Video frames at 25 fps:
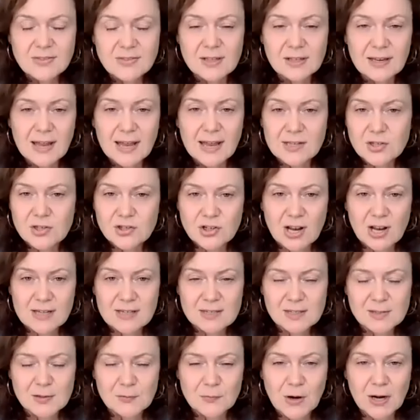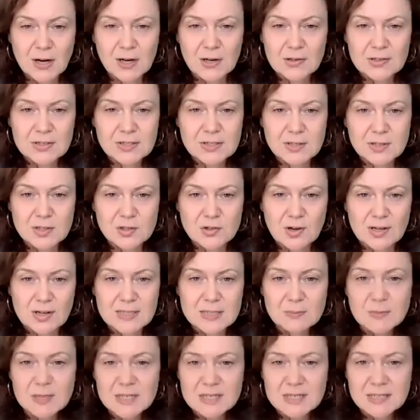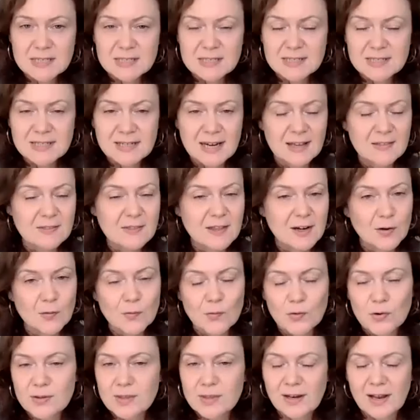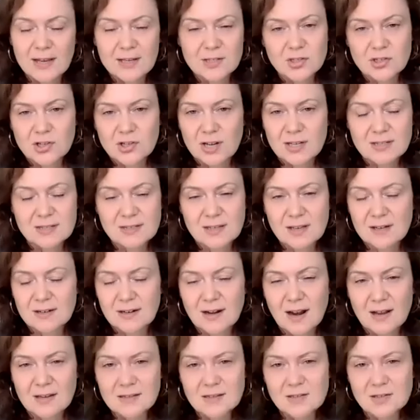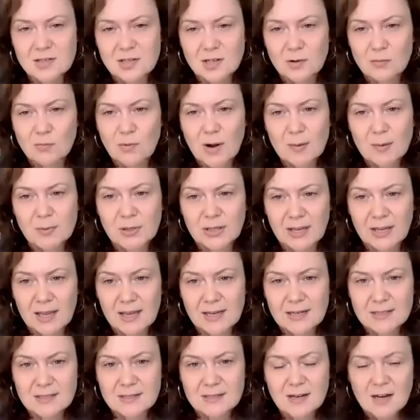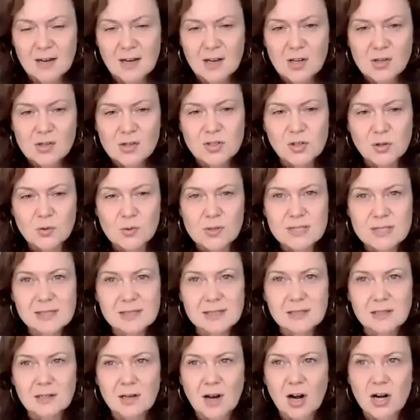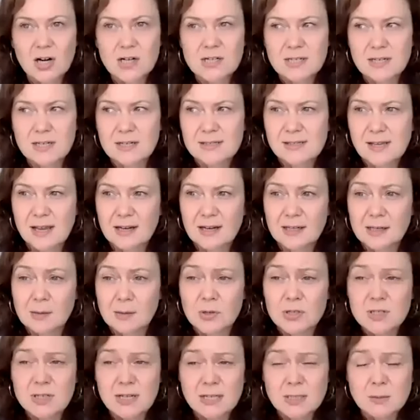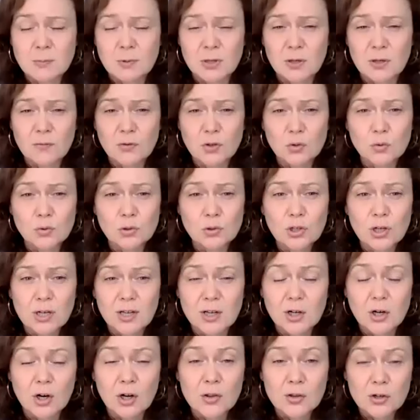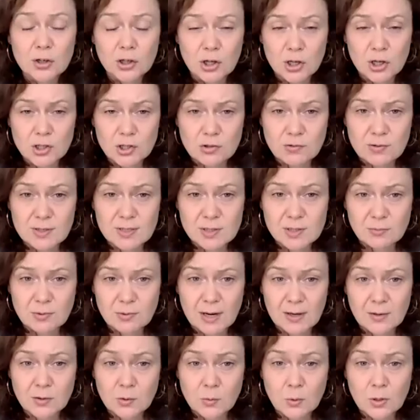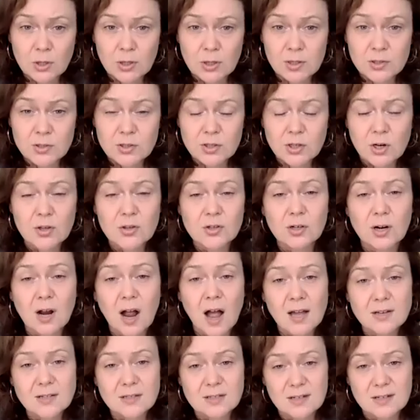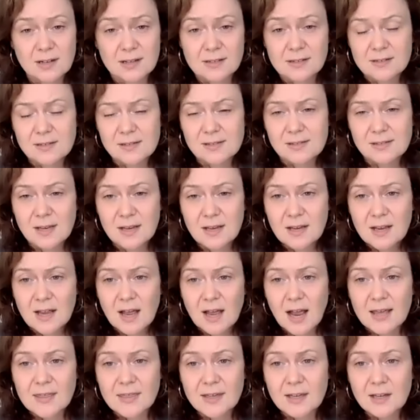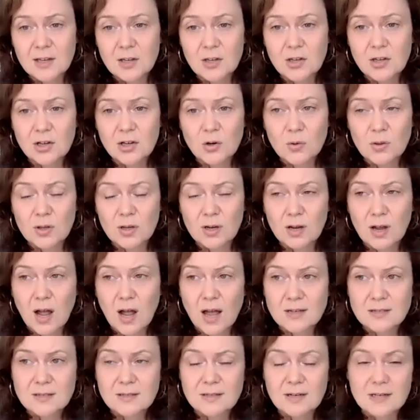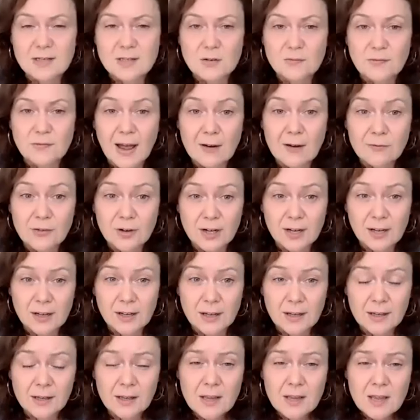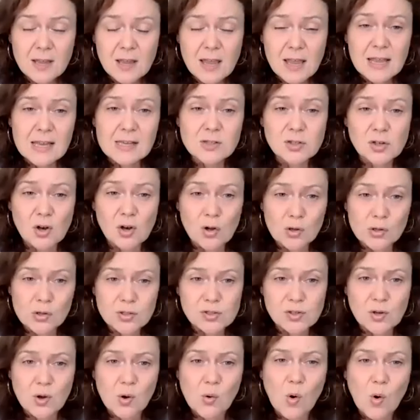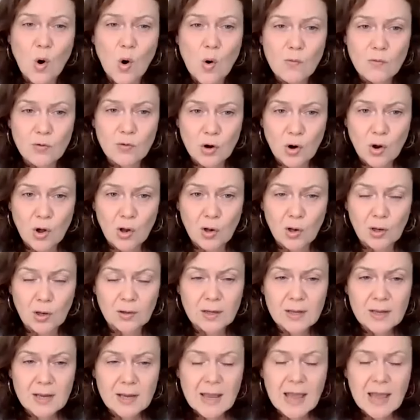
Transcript: the less chance the virus is transmitted, and therefore the less chance that it has to replicate. So it's a little hard to exactly predict, but if you look at other countries around the world, other continents, I think, you know, the continent of Africa is also overall